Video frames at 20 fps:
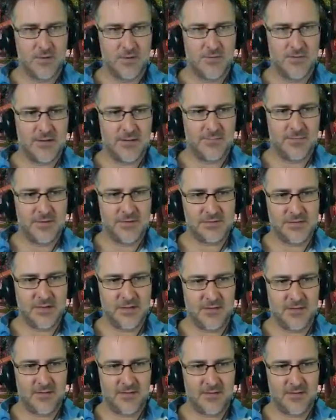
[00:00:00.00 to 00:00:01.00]
I bet you
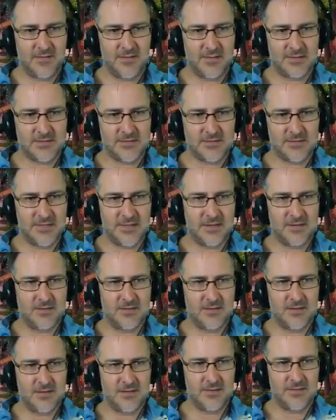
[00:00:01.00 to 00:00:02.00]
uh, that's the
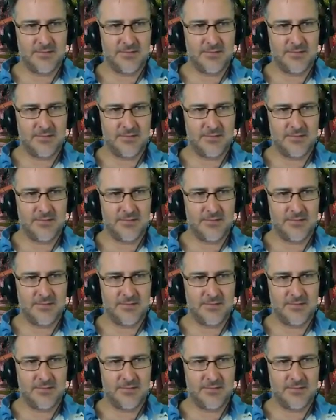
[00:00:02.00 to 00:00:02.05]
end guy